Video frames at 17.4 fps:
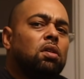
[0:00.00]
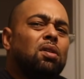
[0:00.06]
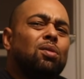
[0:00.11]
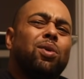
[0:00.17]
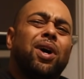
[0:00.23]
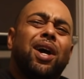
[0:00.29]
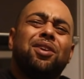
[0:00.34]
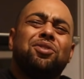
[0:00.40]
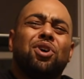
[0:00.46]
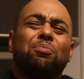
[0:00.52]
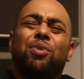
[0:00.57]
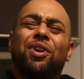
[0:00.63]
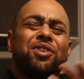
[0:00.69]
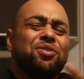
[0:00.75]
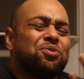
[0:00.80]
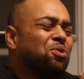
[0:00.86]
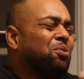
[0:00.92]
Why is your
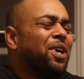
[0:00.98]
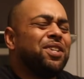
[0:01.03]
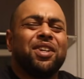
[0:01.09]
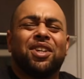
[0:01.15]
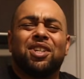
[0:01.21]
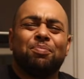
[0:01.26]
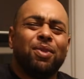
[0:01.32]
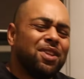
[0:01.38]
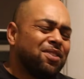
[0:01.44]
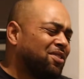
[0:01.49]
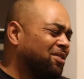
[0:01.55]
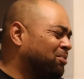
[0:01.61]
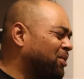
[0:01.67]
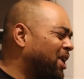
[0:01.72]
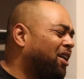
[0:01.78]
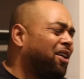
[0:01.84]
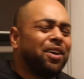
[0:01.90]
presence always
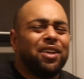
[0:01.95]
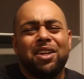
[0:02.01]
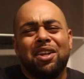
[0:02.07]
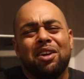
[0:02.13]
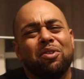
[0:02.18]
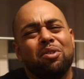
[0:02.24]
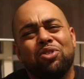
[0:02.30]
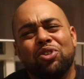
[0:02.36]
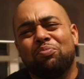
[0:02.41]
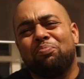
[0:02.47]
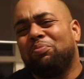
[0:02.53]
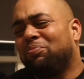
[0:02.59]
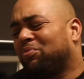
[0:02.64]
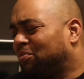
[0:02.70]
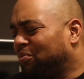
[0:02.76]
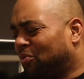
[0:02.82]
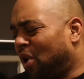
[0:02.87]
expensive? Why can't it
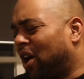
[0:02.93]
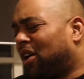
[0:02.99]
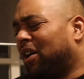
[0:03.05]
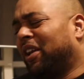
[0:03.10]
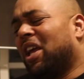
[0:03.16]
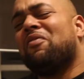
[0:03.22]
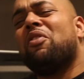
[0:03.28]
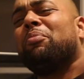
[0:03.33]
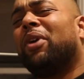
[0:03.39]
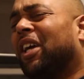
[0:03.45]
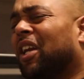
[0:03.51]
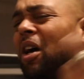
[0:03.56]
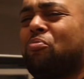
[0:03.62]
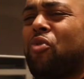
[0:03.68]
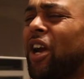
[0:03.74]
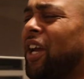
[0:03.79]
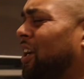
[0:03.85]
ever be in
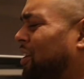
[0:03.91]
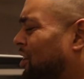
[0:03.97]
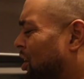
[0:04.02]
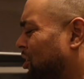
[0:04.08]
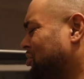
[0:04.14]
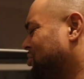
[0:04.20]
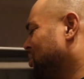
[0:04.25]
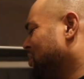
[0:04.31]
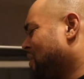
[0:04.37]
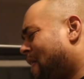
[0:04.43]
a bracket that